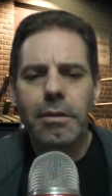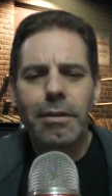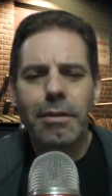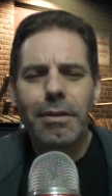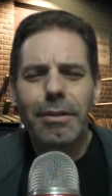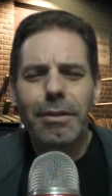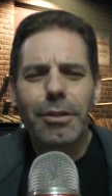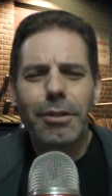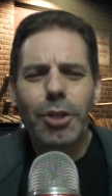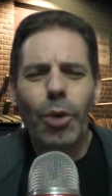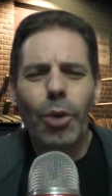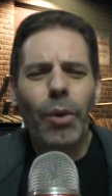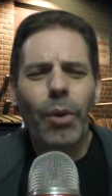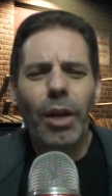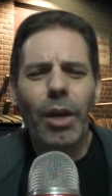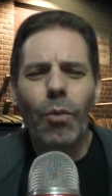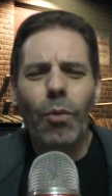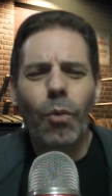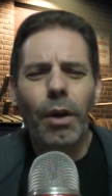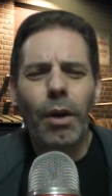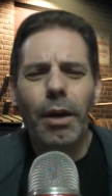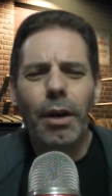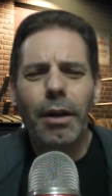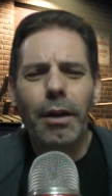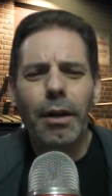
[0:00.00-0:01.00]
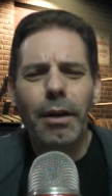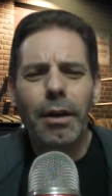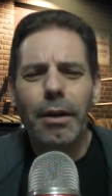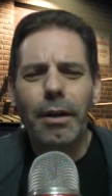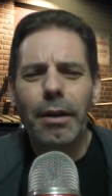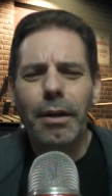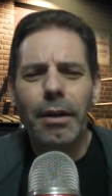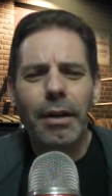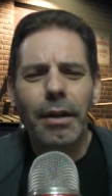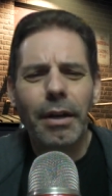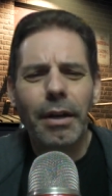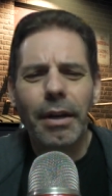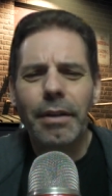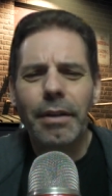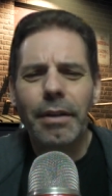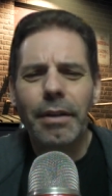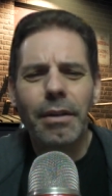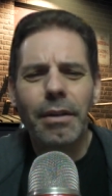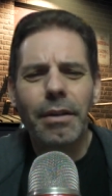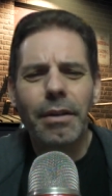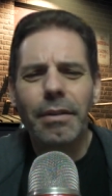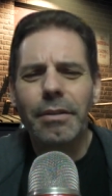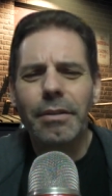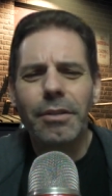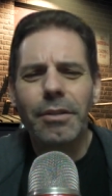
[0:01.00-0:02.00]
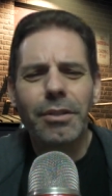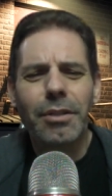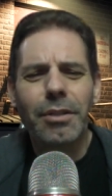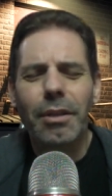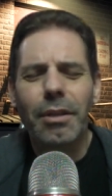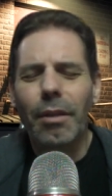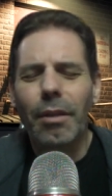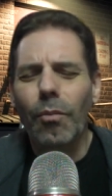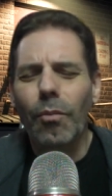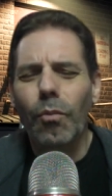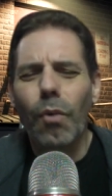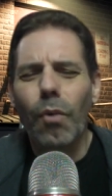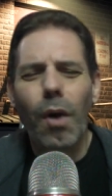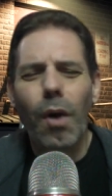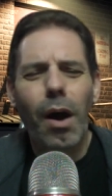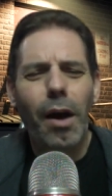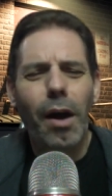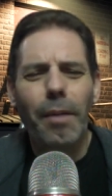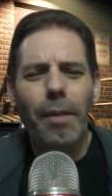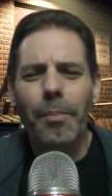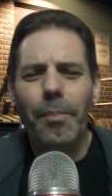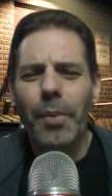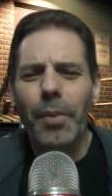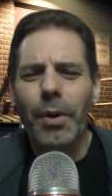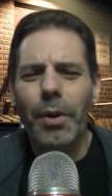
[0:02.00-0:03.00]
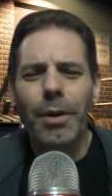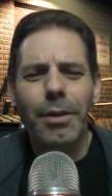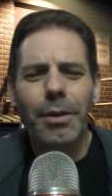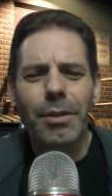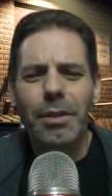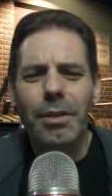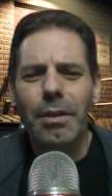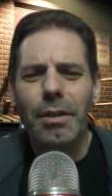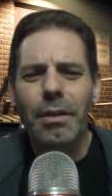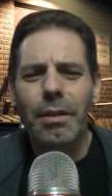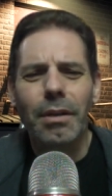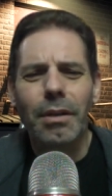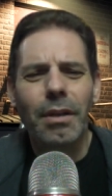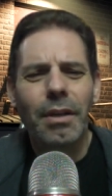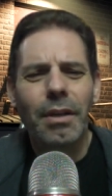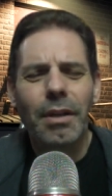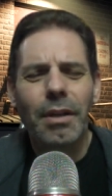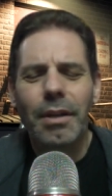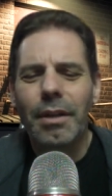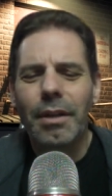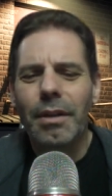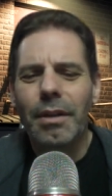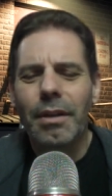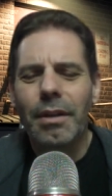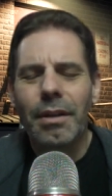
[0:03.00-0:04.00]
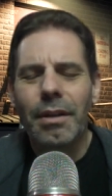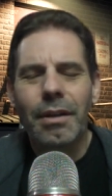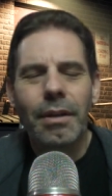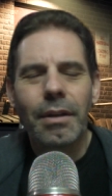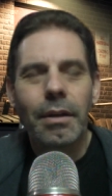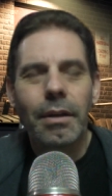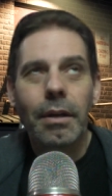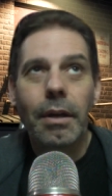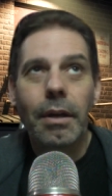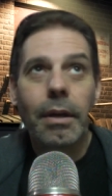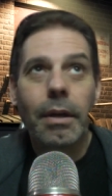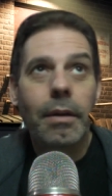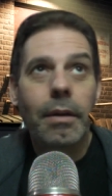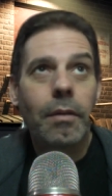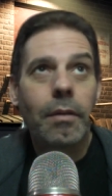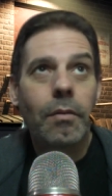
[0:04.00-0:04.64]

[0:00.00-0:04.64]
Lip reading: Jodie Whittaker, just the wrong person. Uh,